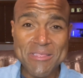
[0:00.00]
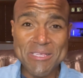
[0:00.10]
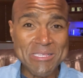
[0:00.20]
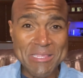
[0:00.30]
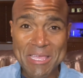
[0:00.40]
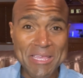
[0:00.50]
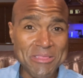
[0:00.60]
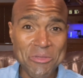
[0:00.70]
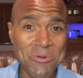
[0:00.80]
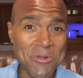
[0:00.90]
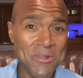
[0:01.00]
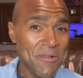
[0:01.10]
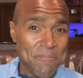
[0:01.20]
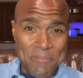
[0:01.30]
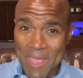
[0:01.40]
this landlord
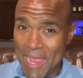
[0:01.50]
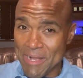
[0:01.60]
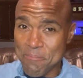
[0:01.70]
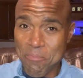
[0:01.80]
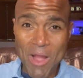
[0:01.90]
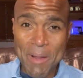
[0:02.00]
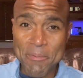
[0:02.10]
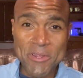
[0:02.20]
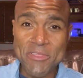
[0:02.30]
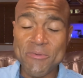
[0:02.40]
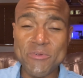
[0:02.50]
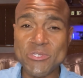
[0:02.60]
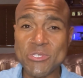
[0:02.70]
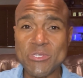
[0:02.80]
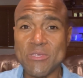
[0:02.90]
had property that
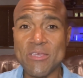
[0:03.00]
was,